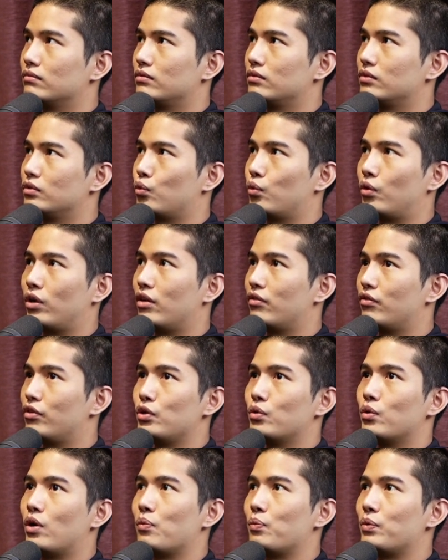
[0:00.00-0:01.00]
whatever you
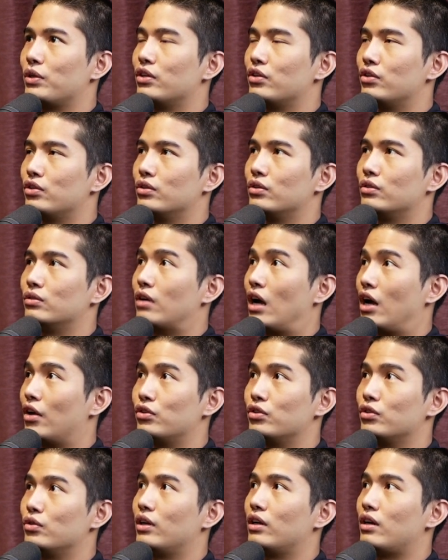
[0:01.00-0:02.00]
want me to do, I'll
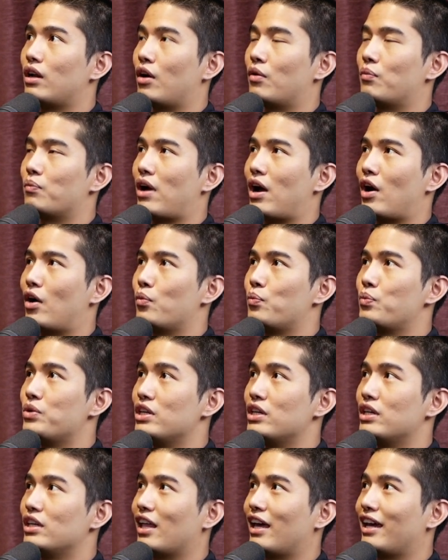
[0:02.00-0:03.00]
do it. I'll
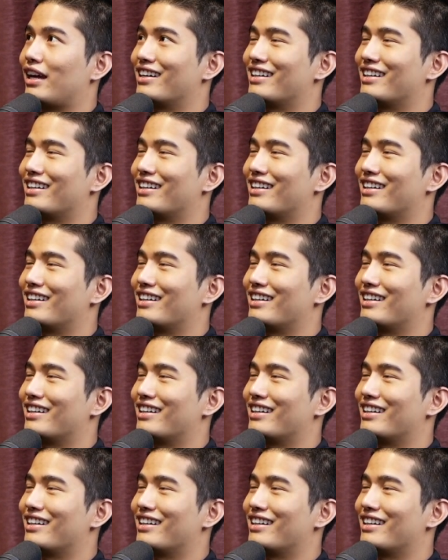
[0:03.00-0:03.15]
be like